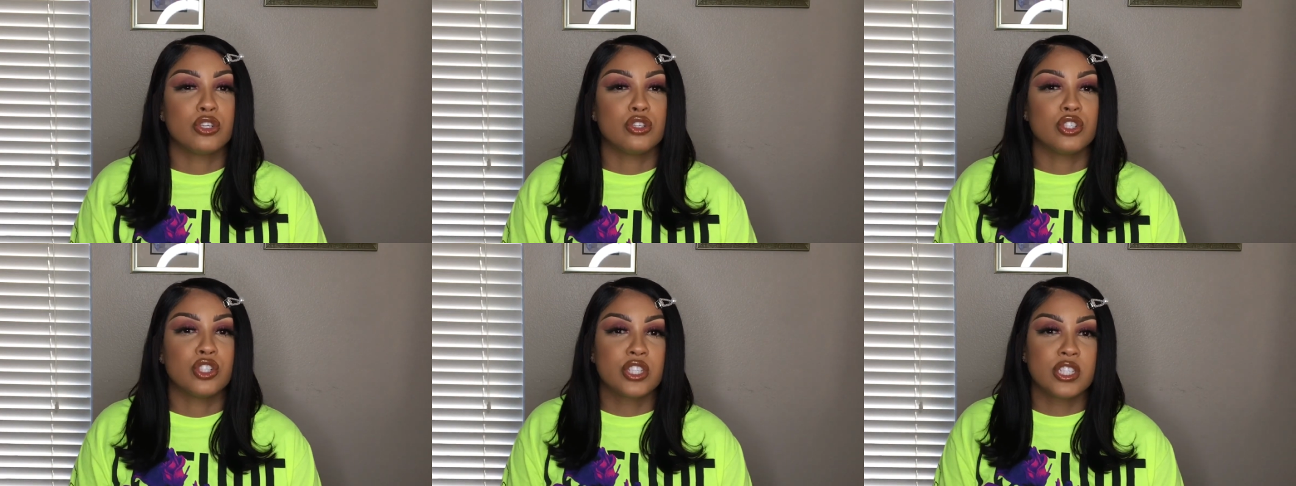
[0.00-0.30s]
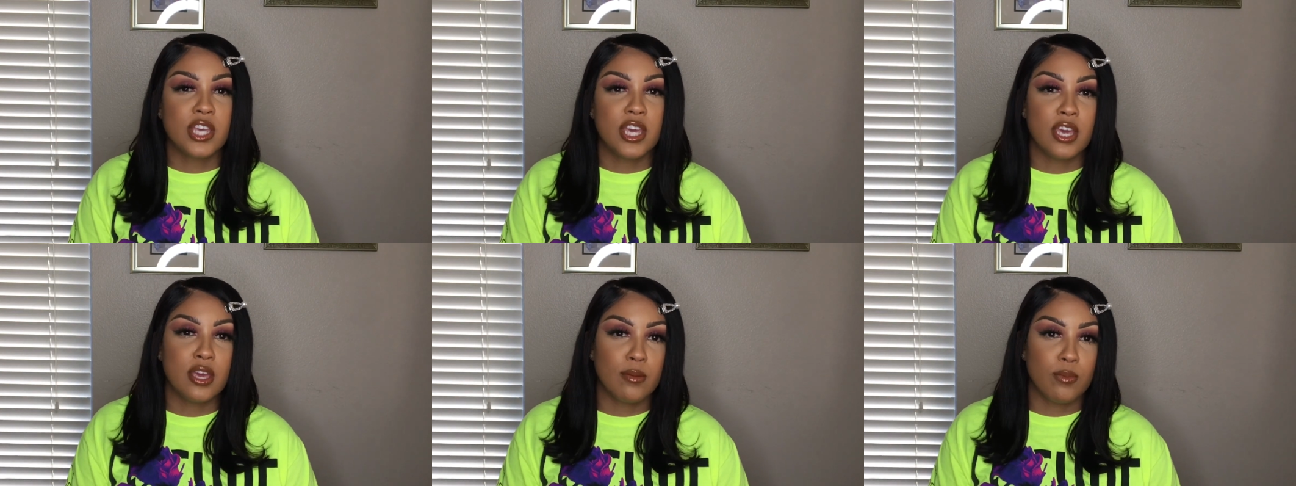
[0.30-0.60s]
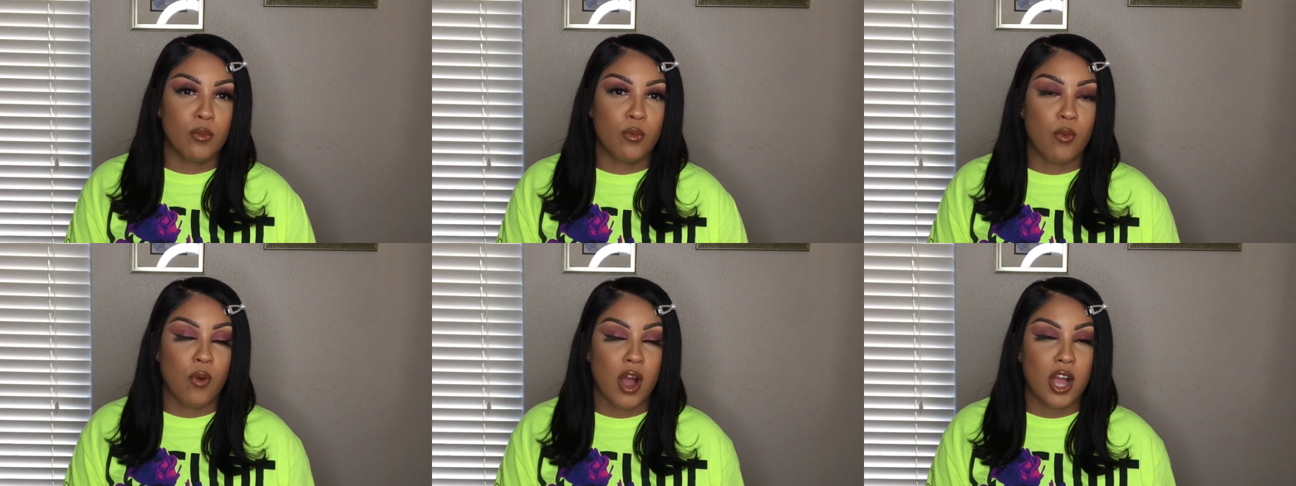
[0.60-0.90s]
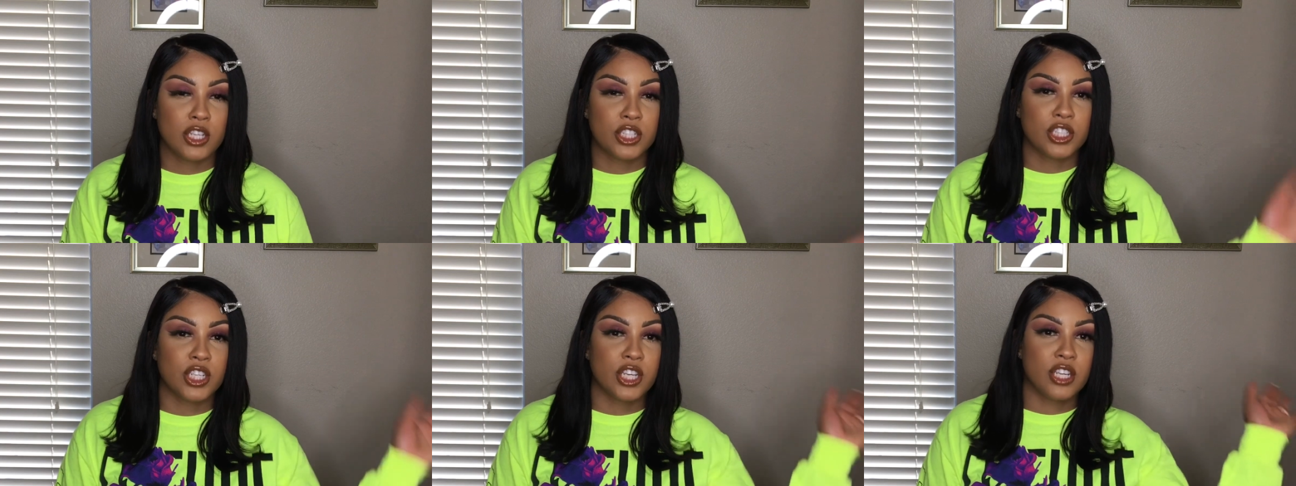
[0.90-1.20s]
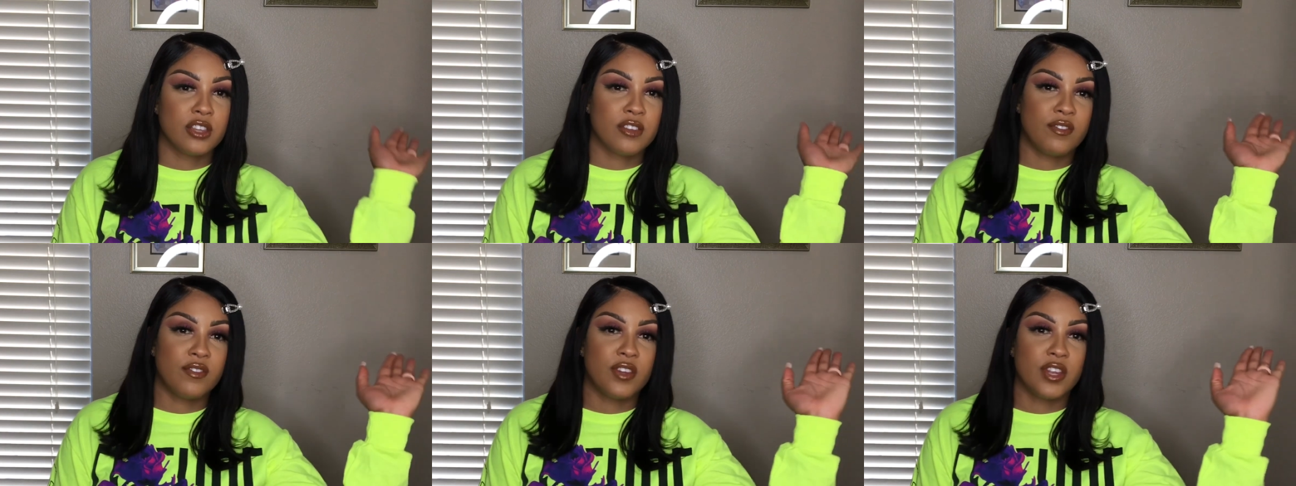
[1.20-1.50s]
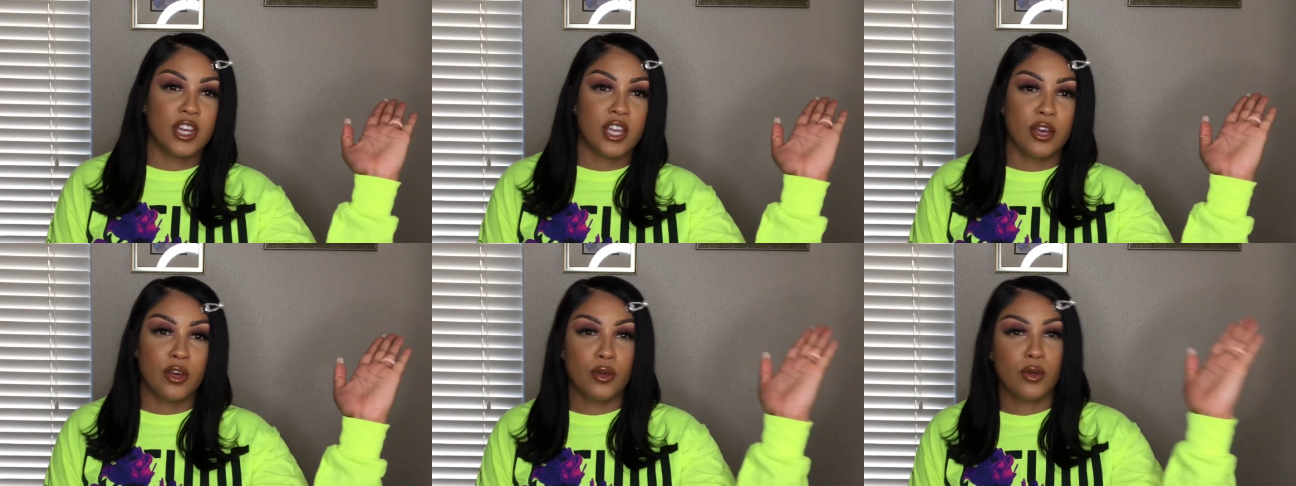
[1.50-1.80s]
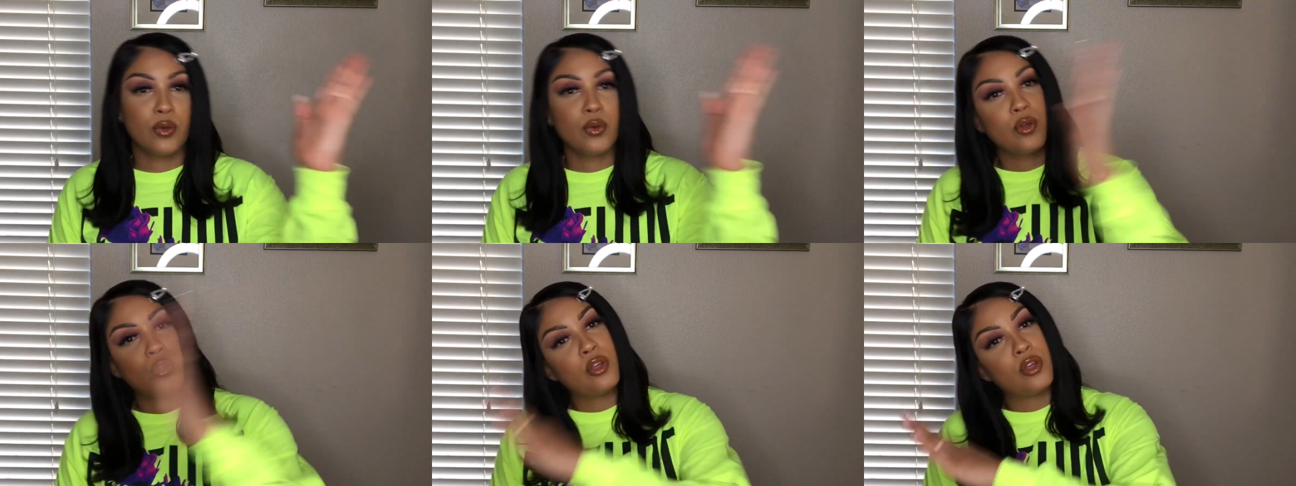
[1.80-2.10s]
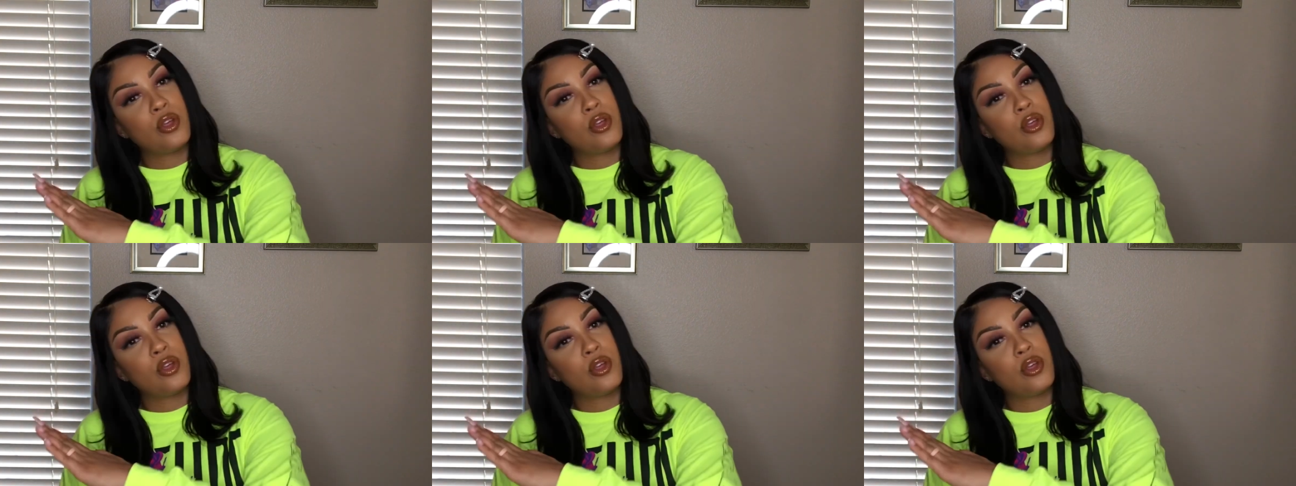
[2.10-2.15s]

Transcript: just keep watching the video